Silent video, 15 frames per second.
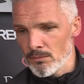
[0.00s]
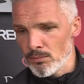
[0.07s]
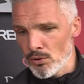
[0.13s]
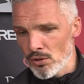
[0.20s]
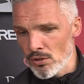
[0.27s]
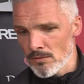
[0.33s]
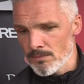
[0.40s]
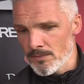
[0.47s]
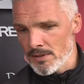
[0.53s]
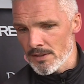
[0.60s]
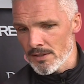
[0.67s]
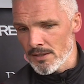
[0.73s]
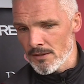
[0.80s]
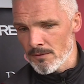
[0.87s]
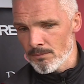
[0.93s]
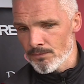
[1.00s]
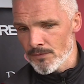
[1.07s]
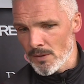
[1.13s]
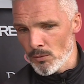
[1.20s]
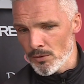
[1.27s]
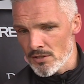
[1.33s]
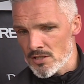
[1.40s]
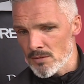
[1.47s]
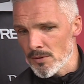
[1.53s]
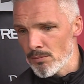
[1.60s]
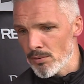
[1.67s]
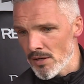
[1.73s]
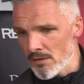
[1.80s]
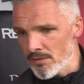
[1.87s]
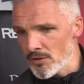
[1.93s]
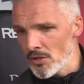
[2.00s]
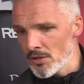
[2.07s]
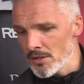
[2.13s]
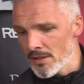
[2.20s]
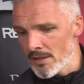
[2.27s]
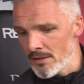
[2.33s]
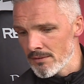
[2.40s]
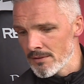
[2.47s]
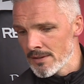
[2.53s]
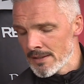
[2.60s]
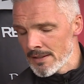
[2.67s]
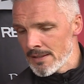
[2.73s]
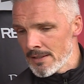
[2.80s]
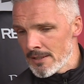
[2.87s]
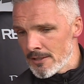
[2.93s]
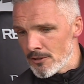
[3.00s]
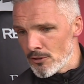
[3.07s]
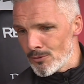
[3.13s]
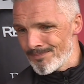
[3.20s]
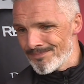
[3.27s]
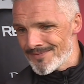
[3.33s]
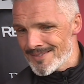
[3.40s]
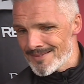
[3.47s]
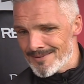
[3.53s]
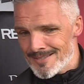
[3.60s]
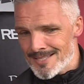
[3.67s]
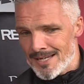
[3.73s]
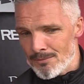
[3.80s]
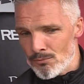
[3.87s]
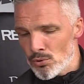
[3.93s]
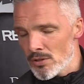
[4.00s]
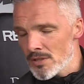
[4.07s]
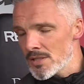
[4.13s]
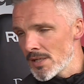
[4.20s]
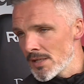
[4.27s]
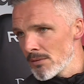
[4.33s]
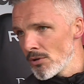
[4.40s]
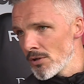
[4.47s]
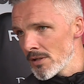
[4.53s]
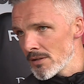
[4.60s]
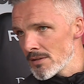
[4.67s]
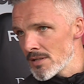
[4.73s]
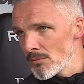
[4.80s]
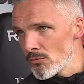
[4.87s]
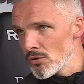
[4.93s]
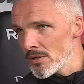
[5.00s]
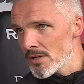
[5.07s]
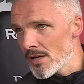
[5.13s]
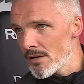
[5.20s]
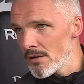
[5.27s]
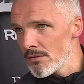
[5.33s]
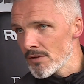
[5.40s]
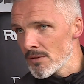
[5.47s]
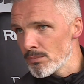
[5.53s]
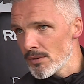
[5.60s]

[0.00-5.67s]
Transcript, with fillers: the ball. Um, I want us to be braver on it, and you know, take more time on it and take more care of it.